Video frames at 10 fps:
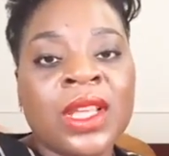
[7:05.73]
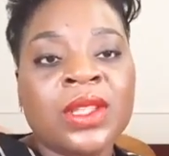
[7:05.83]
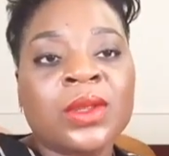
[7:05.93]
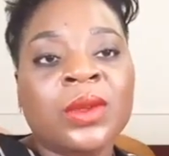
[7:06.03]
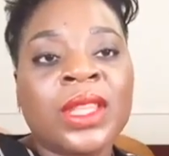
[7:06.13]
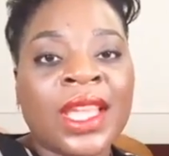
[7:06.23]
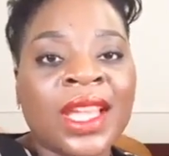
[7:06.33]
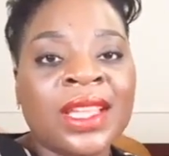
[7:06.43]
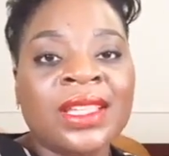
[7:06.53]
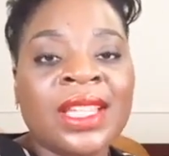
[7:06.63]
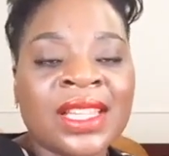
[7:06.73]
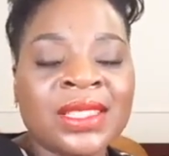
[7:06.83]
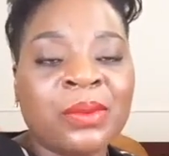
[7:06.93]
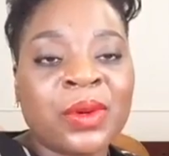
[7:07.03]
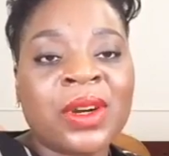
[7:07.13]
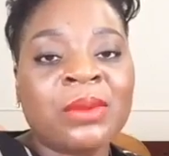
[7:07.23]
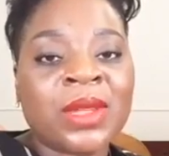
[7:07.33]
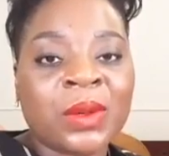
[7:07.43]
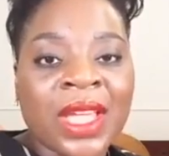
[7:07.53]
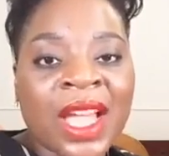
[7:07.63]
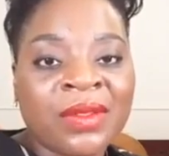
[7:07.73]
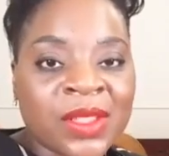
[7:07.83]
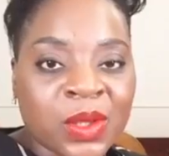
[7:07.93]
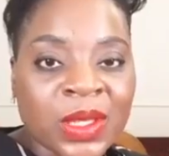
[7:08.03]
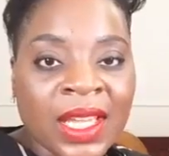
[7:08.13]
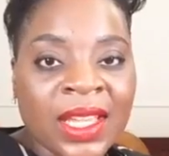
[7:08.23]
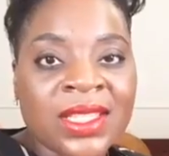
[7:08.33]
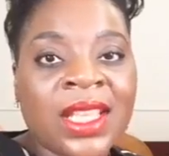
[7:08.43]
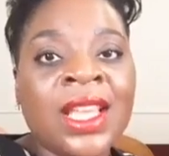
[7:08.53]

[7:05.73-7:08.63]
So that's the program that we're having tonight.